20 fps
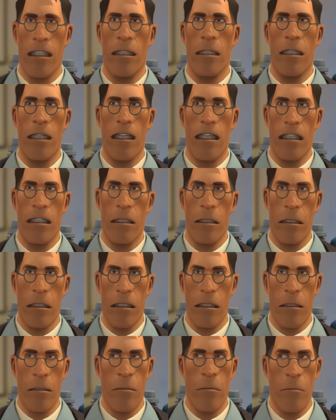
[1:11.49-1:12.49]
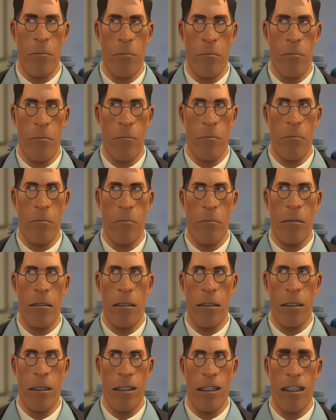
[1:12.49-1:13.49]
So
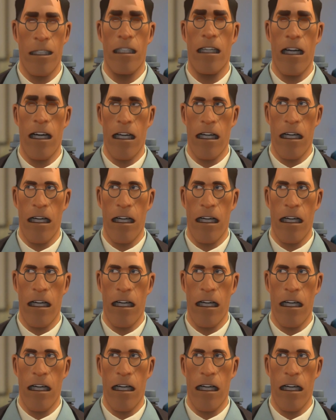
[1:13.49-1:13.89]
that's that.